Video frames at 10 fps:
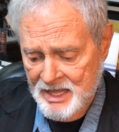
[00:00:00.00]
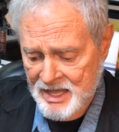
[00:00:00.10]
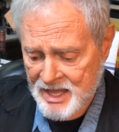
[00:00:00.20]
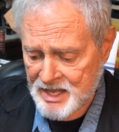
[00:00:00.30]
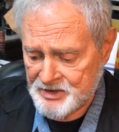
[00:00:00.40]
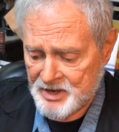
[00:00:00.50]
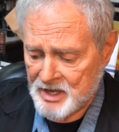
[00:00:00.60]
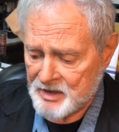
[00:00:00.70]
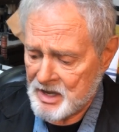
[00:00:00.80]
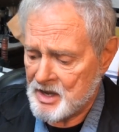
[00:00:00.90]
And
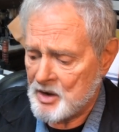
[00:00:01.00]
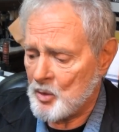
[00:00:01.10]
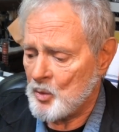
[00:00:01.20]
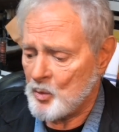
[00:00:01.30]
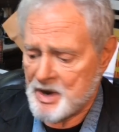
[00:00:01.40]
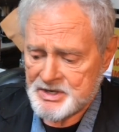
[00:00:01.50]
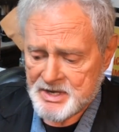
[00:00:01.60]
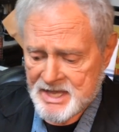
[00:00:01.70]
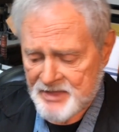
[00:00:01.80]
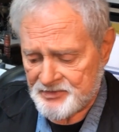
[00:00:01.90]
uh, when you
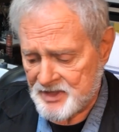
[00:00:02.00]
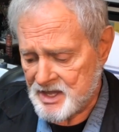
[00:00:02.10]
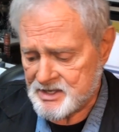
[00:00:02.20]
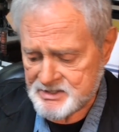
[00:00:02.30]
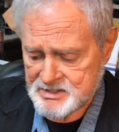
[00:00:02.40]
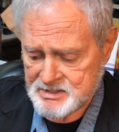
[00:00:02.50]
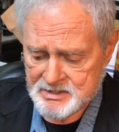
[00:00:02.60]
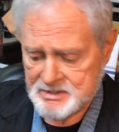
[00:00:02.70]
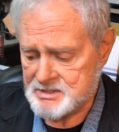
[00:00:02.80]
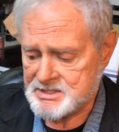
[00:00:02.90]
get this,
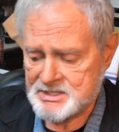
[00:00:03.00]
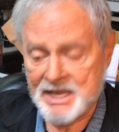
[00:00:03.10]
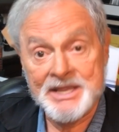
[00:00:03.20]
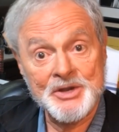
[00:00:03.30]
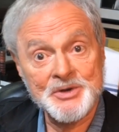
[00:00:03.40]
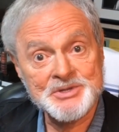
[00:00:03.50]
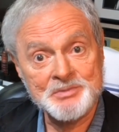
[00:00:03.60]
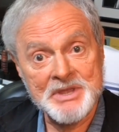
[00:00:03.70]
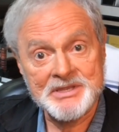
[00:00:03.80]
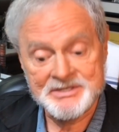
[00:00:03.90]
it's like
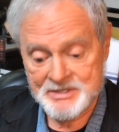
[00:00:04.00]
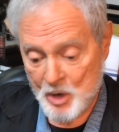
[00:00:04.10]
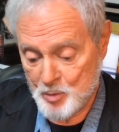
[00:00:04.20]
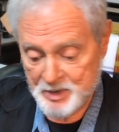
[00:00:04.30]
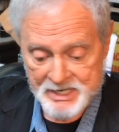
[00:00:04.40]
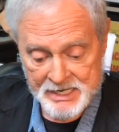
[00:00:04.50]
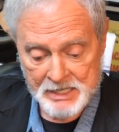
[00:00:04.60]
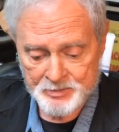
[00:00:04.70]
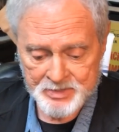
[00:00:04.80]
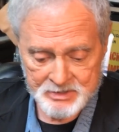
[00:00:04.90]
Christmas. You open it
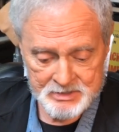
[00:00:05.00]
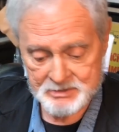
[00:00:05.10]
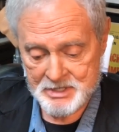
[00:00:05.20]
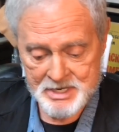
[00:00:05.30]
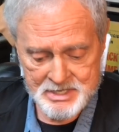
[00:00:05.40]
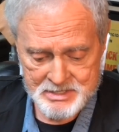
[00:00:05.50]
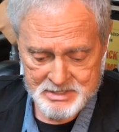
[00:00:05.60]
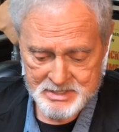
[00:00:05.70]
up, all right?